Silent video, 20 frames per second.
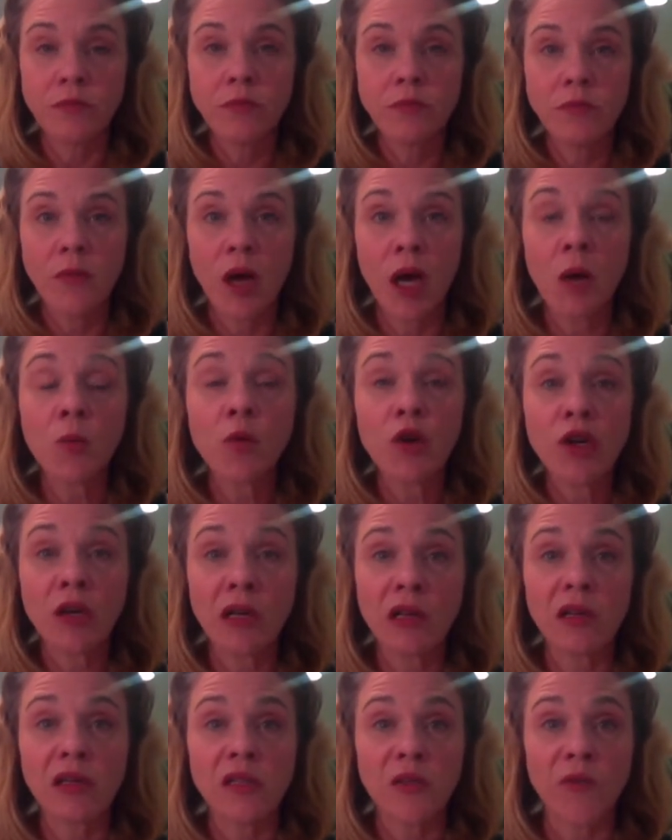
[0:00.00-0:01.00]
I'm
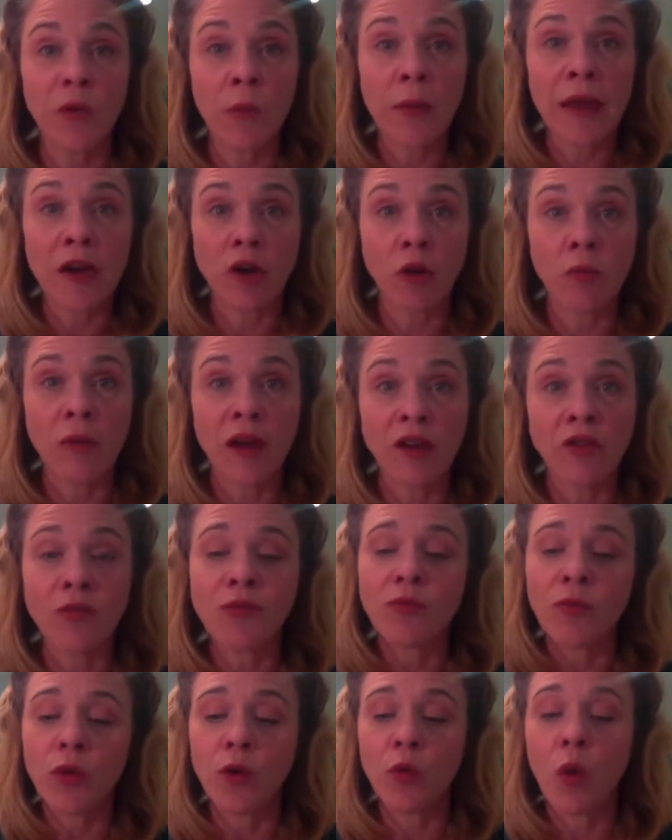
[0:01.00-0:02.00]
reading this verbatim, as
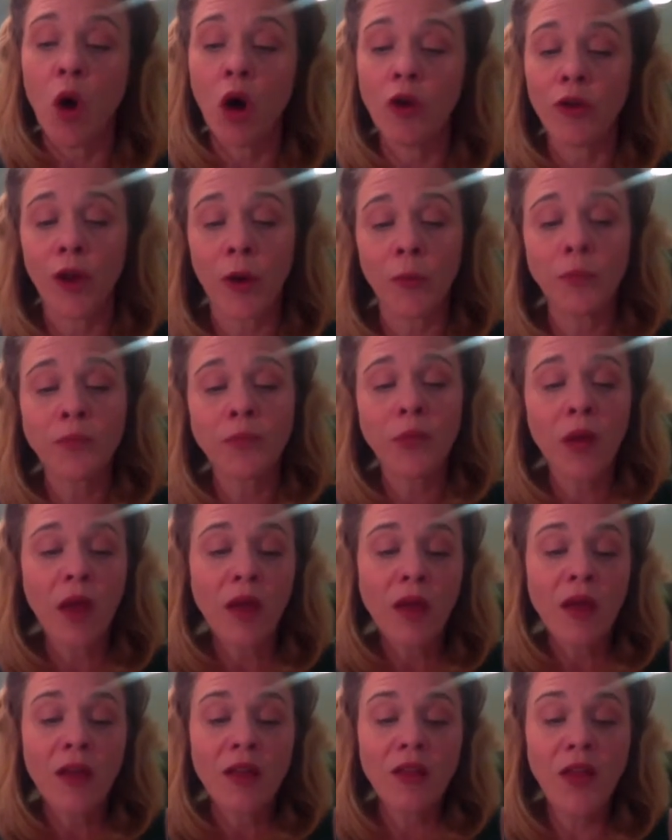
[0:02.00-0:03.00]
you all know.
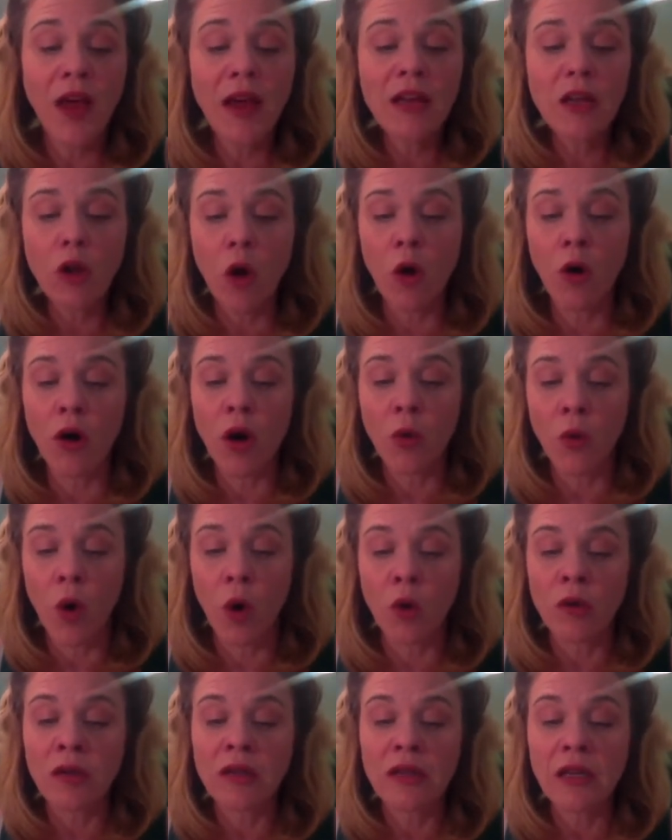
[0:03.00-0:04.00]
Then Laura
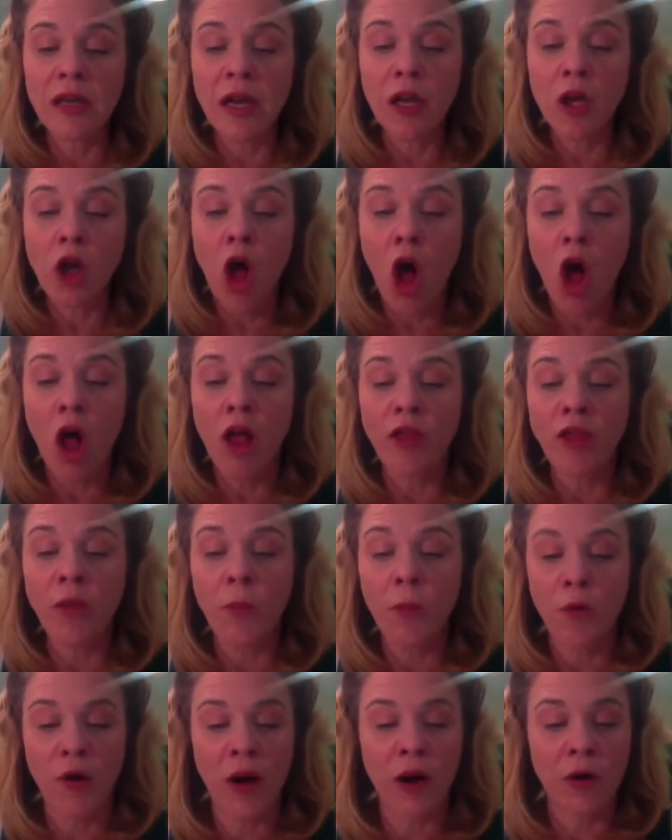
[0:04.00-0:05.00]
wrote Little on the
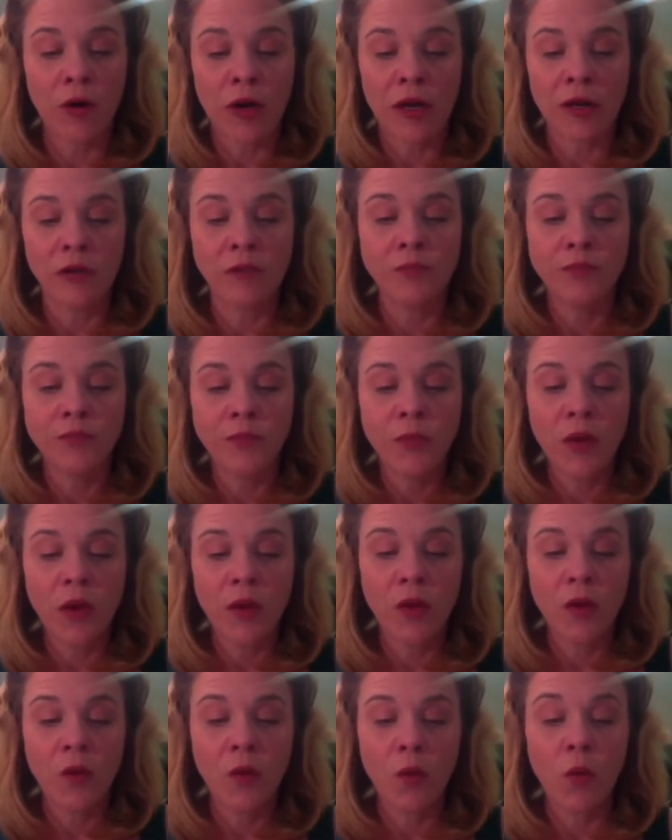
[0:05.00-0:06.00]
Prairie,
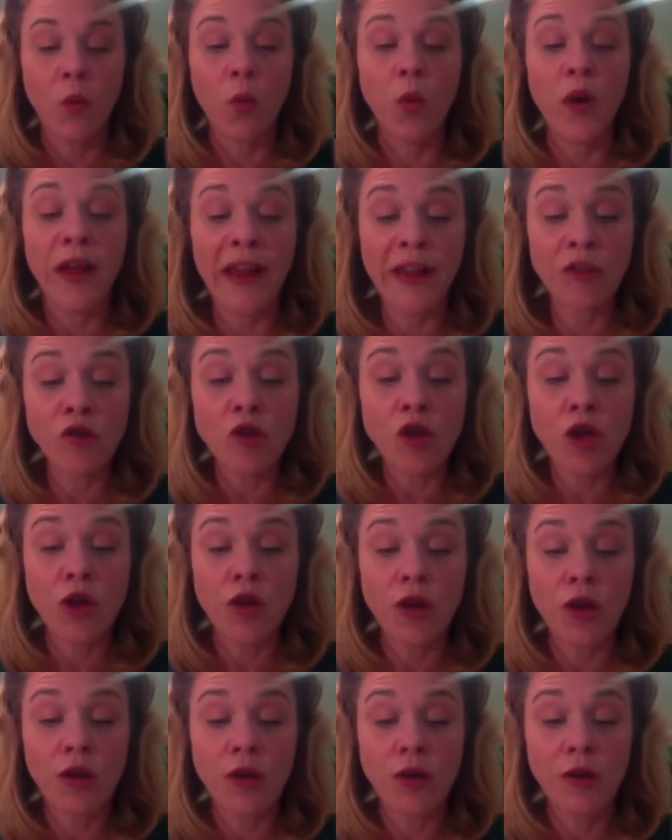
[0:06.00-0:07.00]

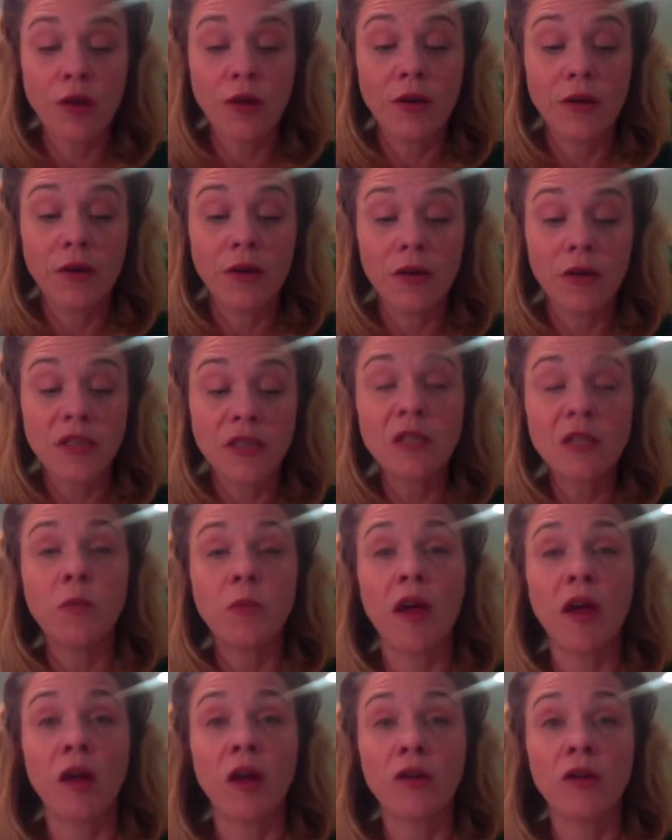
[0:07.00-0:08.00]
which,
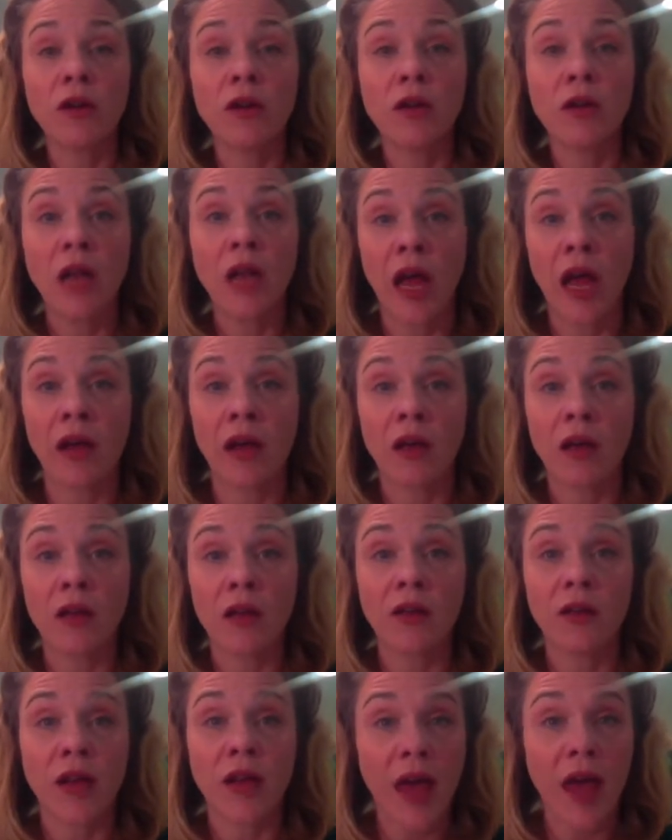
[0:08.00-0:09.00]
spelled like
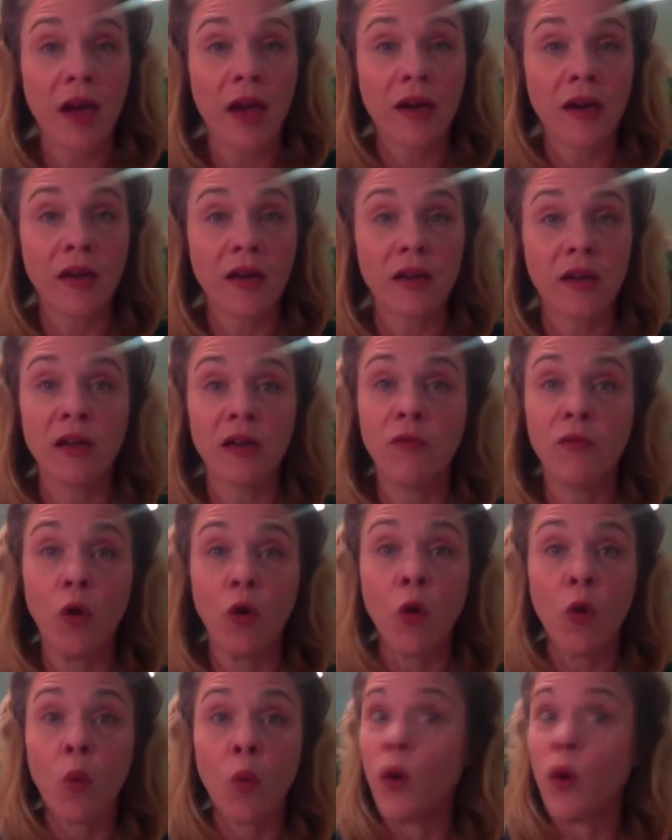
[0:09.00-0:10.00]
the cackly
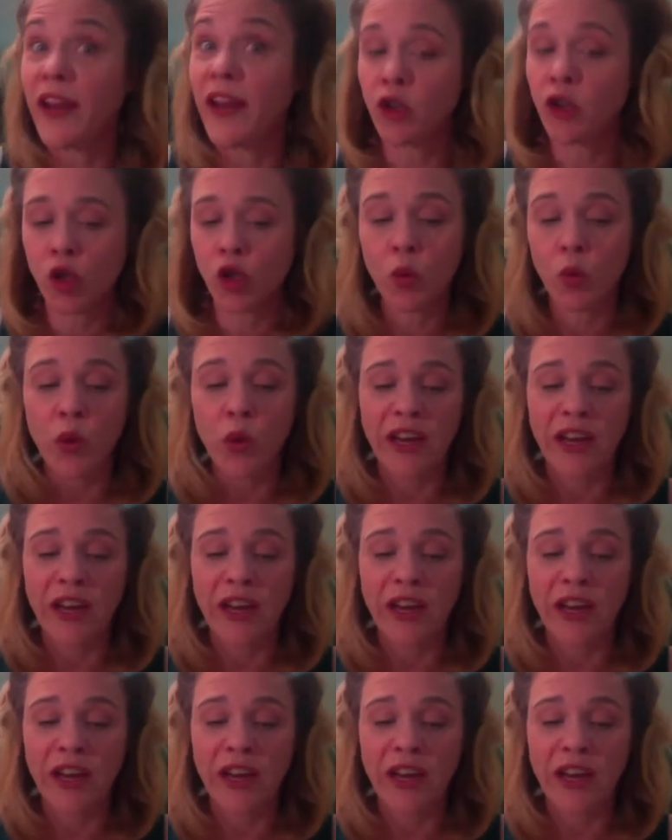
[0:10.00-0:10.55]
evil witch,